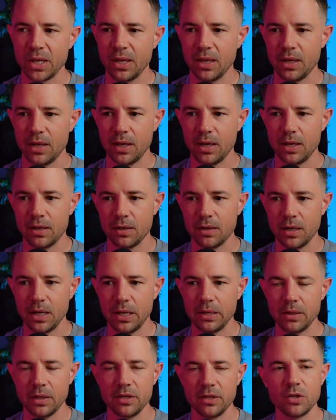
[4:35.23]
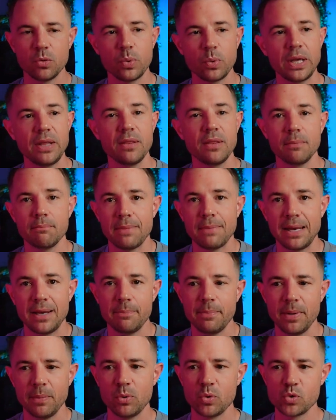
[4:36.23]
And the way that many
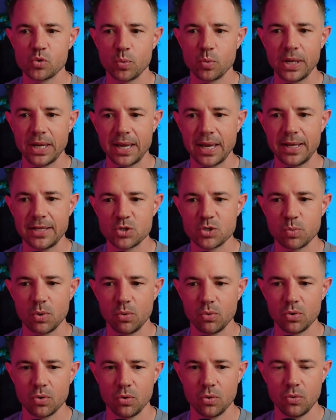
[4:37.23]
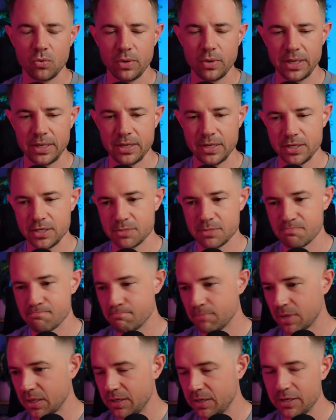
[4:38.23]
people's weekends will go is
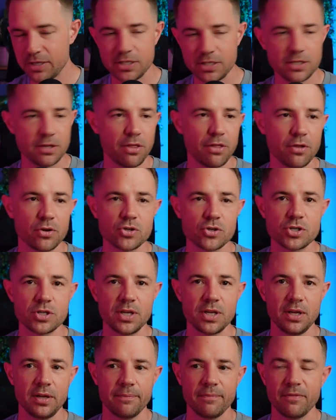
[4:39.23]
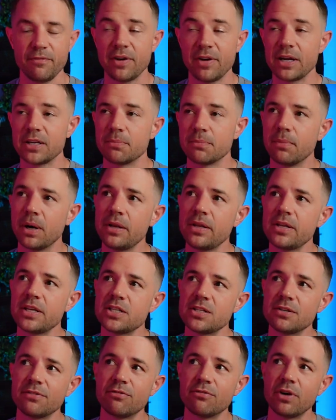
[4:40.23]
Monday to Thursday, in fact, Monday
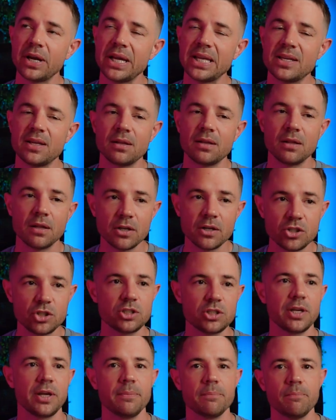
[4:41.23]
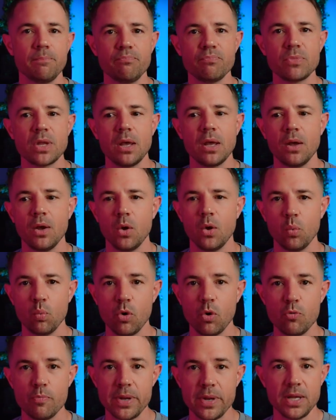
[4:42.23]
to Friday lunchtime will
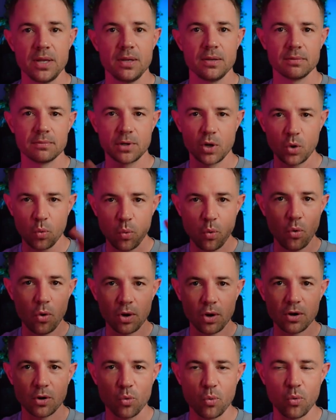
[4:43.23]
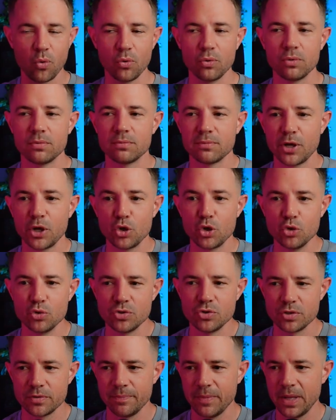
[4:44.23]
be quote unquote good.
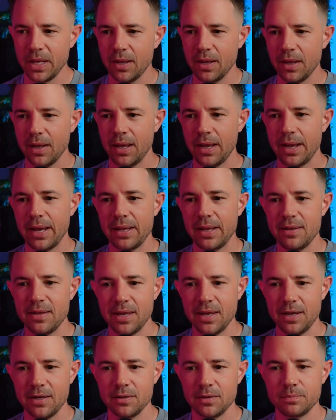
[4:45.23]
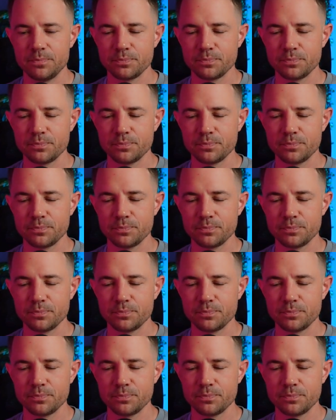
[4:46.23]
And then